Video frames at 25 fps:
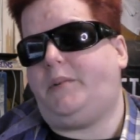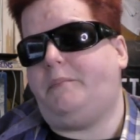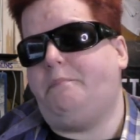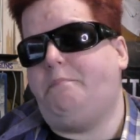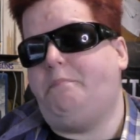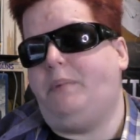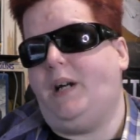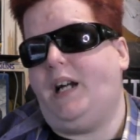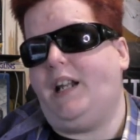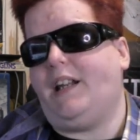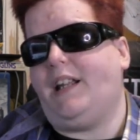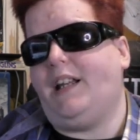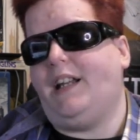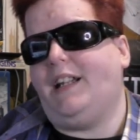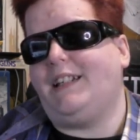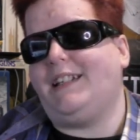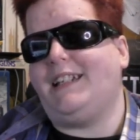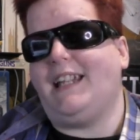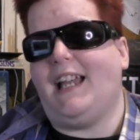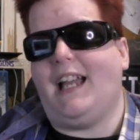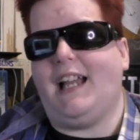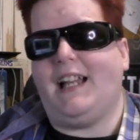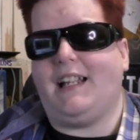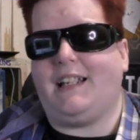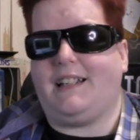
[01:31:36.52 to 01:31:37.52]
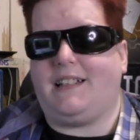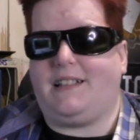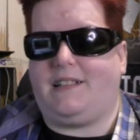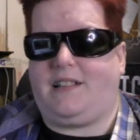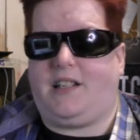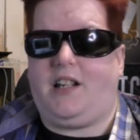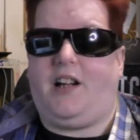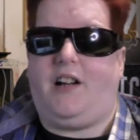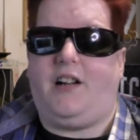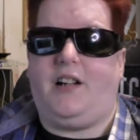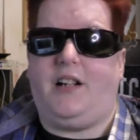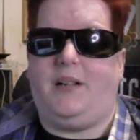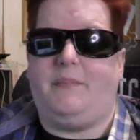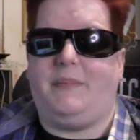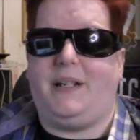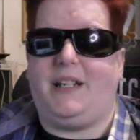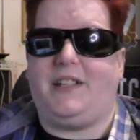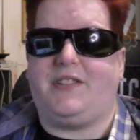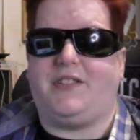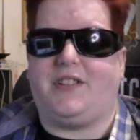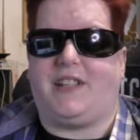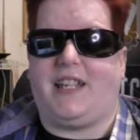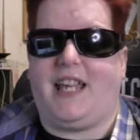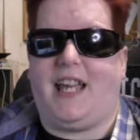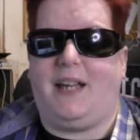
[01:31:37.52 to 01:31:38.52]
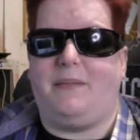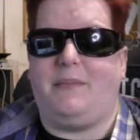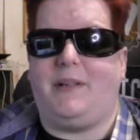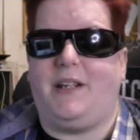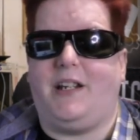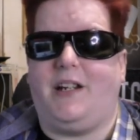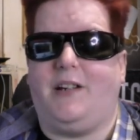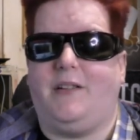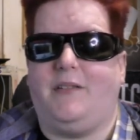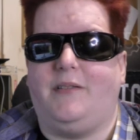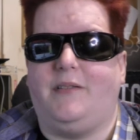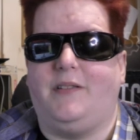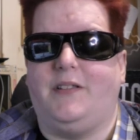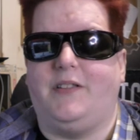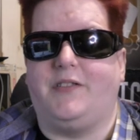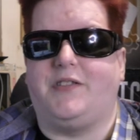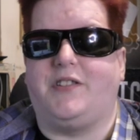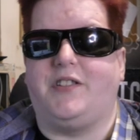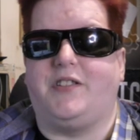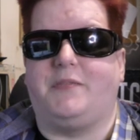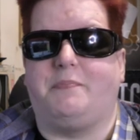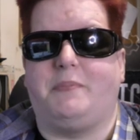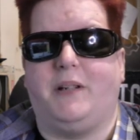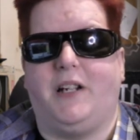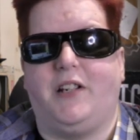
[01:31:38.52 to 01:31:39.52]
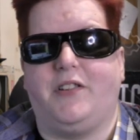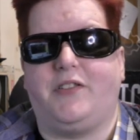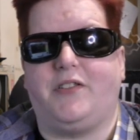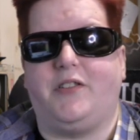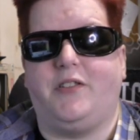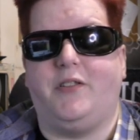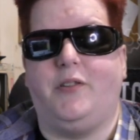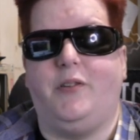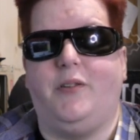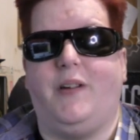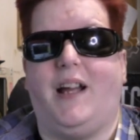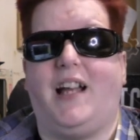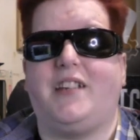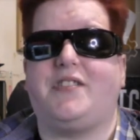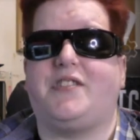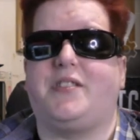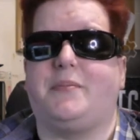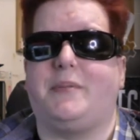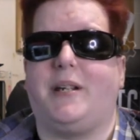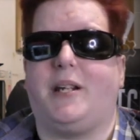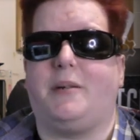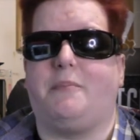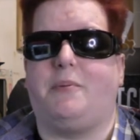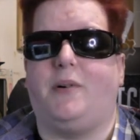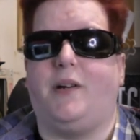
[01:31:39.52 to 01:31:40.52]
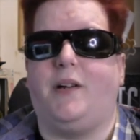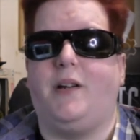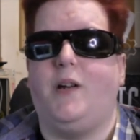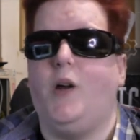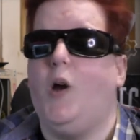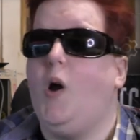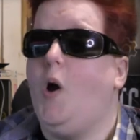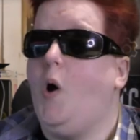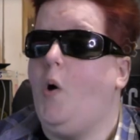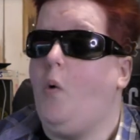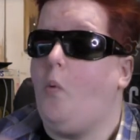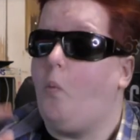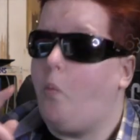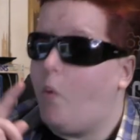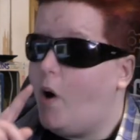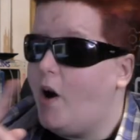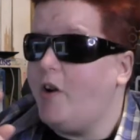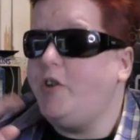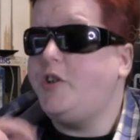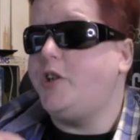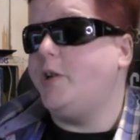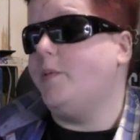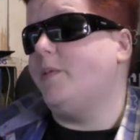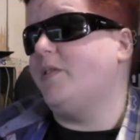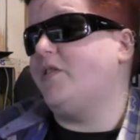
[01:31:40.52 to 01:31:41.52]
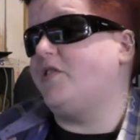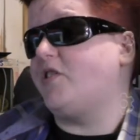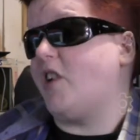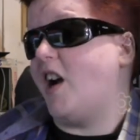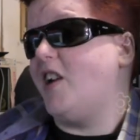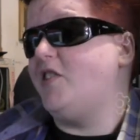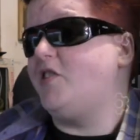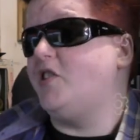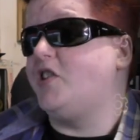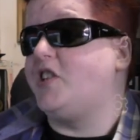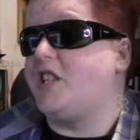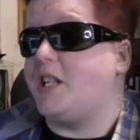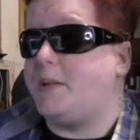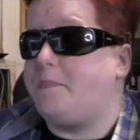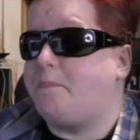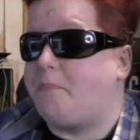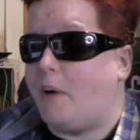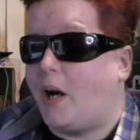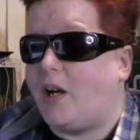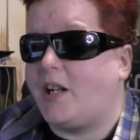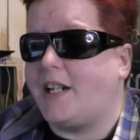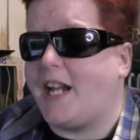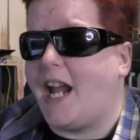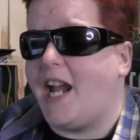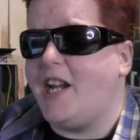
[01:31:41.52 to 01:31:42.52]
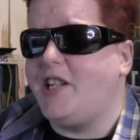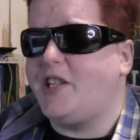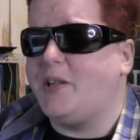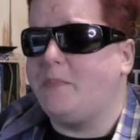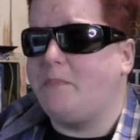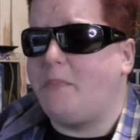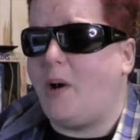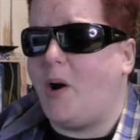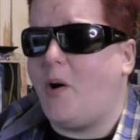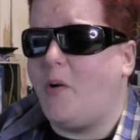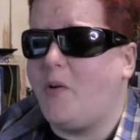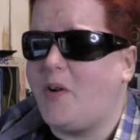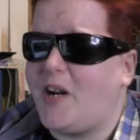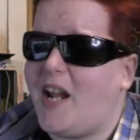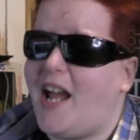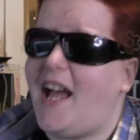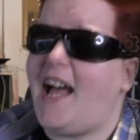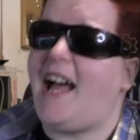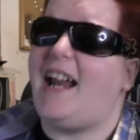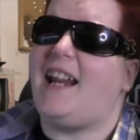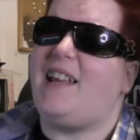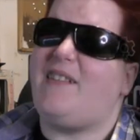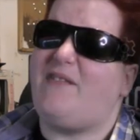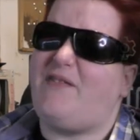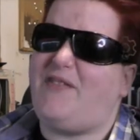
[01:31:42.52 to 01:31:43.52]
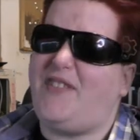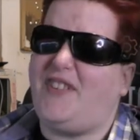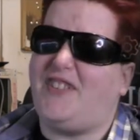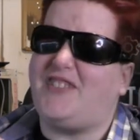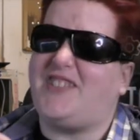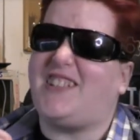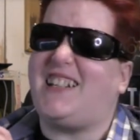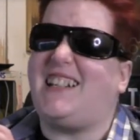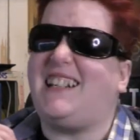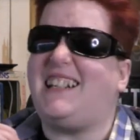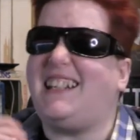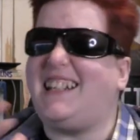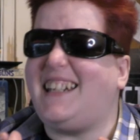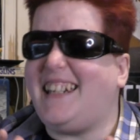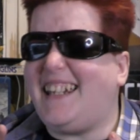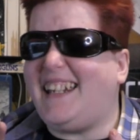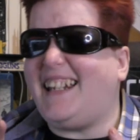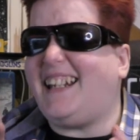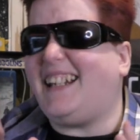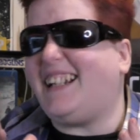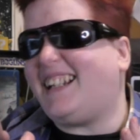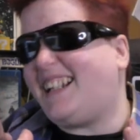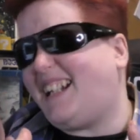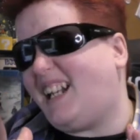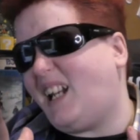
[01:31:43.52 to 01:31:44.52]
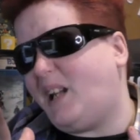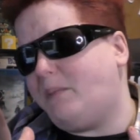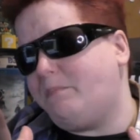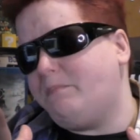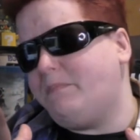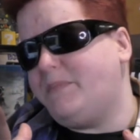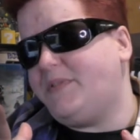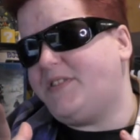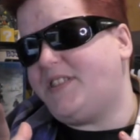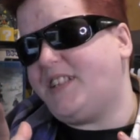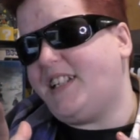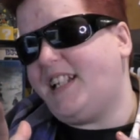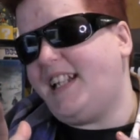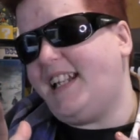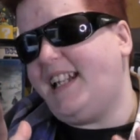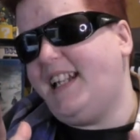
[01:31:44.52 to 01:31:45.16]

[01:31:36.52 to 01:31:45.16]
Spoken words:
But yeah, Carter makes a cameo as this person who has to make a point. Weren't you assigned to debunk Agent Mulder? And it feels a little clumsy.